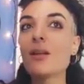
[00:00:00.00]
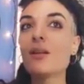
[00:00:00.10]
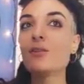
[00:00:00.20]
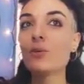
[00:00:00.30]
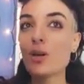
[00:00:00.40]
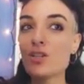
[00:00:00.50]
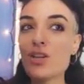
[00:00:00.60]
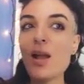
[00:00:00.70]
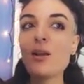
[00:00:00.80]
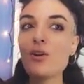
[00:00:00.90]
Dura il
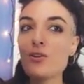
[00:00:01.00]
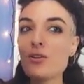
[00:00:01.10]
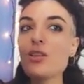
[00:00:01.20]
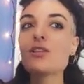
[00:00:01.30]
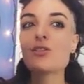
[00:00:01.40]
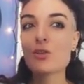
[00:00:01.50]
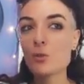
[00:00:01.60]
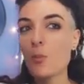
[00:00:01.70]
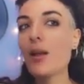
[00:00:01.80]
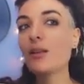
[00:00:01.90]
cerco ogni
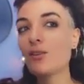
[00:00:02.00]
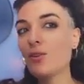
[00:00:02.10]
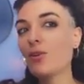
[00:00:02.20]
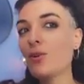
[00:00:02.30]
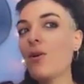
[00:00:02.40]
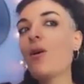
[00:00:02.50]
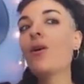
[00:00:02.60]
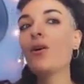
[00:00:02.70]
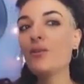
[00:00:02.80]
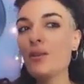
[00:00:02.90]
sospetto,
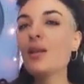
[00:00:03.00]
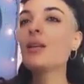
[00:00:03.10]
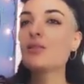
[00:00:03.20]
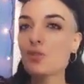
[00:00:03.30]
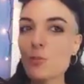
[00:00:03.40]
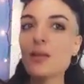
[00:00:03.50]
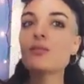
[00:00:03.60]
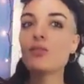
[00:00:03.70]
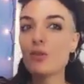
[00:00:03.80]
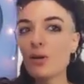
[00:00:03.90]
ogni
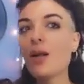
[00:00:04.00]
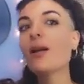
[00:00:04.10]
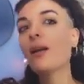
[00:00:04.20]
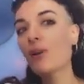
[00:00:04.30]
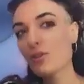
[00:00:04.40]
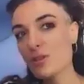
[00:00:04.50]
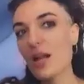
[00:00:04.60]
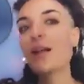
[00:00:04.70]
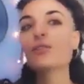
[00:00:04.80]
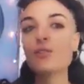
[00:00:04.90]
sospetto e lo
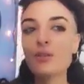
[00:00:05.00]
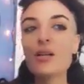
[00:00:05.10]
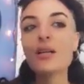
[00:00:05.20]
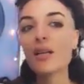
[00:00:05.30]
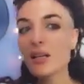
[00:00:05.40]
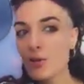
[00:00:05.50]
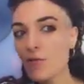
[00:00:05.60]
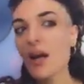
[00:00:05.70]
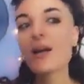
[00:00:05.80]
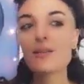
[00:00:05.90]
stato in che
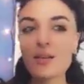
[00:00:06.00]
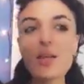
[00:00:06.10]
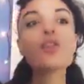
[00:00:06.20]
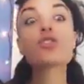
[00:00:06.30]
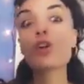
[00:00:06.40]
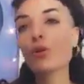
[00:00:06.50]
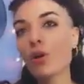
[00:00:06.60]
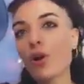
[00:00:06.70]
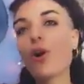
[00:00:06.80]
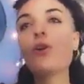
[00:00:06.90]
trovate, sciolto
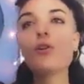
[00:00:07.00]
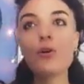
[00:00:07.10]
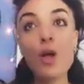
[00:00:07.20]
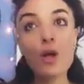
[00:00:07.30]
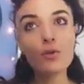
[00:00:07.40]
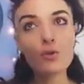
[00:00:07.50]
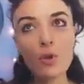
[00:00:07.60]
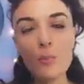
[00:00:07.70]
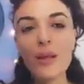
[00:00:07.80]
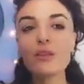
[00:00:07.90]
il collo, nudo
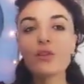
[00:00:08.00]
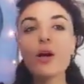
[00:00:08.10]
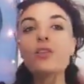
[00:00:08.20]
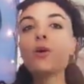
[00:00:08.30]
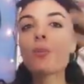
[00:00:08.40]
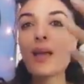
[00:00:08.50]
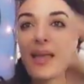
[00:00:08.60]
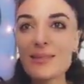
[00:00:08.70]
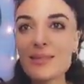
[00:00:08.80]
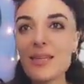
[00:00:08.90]
il petto, and you're
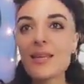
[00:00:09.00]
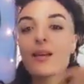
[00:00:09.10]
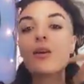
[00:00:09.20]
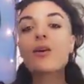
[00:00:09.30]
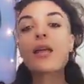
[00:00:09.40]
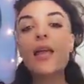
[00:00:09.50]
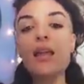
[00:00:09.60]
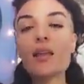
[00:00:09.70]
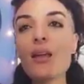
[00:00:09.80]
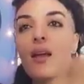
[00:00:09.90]
panting,
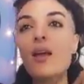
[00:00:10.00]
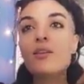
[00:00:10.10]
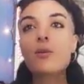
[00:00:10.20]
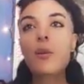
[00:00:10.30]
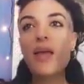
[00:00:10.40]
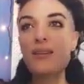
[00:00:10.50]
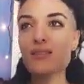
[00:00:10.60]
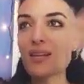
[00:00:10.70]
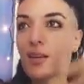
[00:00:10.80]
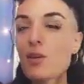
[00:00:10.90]
okay? You're
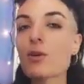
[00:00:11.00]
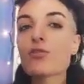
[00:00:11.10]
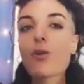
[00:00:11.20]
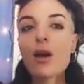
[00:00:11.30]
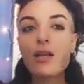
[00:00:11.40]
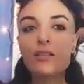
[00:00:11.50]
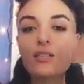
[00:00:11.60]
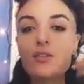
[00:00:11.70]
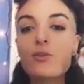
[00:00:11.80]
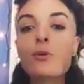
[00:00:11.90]
panting, you're trying
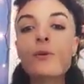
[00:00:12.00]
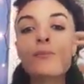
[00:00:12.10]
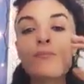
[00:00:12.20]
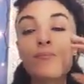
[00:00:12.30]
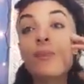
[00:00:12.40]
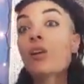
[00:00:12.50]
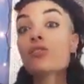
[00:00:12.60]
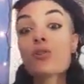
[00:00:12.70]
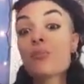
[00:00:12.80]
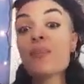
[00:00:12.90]
to,
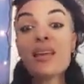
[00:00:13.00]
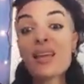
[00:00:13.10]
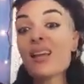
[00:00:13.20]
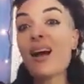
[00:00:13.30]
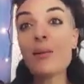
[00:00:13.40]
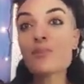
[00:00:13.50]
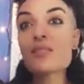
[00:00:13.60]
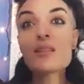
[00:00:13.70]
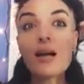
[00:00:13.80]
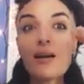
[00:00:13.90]
because you're making up
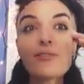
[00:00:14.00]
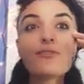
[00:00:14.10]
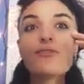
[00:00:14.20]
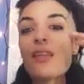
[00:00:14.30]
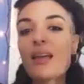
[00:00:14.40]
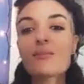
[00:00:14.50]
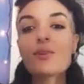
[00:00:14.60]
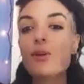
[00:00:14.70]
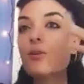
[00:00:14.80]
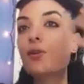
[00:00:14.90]
stuff that, you
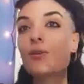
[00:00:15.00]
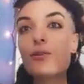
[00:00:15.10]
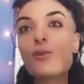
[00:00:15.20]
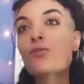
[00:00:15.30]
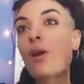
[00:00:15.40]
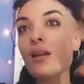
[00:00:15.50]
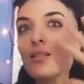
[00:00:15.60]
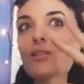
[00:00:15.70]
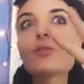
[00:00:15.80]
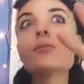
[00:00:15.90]
know, you're, you're trying
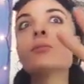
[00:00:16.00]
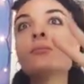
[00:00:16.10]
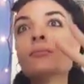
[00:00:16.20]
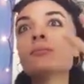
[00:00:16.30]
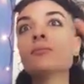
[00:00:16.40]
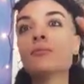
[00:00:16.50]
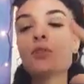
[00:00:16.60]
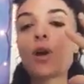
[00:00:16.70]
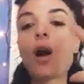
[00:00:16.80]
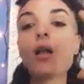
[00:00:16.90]
to
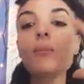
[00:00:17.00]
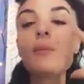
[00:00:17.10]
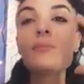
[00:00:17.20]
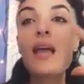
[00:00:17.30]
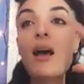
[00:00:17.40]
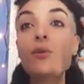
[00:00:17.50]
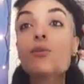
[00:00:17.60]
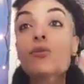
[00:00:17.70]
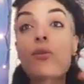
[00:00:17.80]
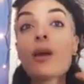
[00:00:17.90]
to calm him down,
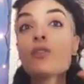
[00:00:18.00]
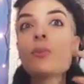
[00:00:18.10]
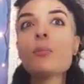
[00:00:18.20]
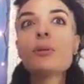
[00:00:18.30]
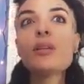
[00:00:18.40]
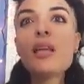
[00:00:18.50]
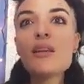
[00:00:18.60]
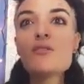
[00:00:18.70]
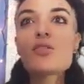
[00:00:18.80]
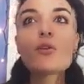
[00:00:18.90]
you're trying to be
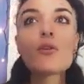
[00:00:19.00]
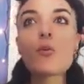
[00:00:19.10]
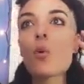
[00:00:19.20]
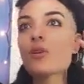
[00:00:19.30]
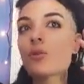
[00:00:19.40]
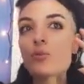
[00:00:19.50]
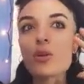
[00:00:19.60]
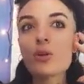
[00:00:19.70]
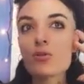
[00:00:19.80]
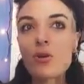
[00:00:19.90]
believed. So that what you're, when
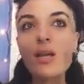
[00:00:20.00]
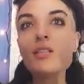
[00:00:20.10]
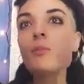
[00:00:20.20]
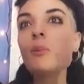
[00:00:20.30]
you're trying to be